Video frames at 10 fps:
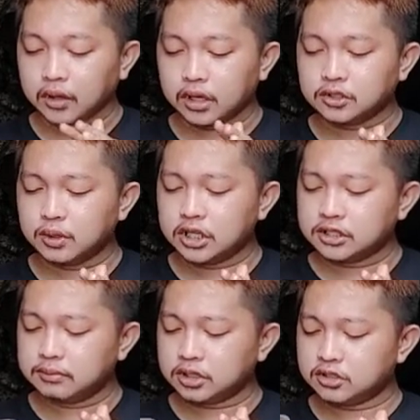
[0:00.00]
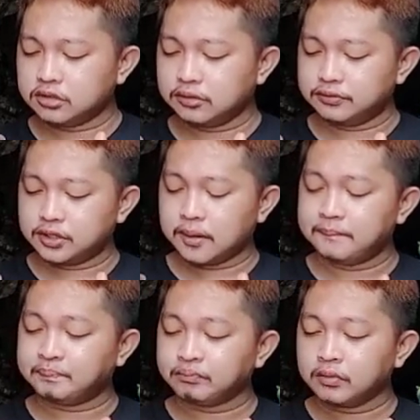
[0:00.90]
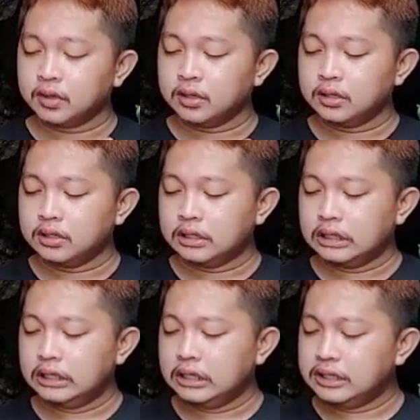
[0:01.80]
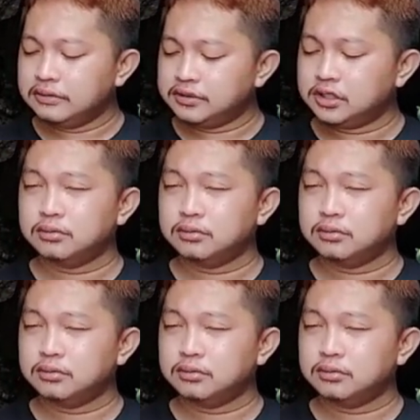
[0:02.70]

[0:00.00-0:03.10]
as well as a mixture of some leaves,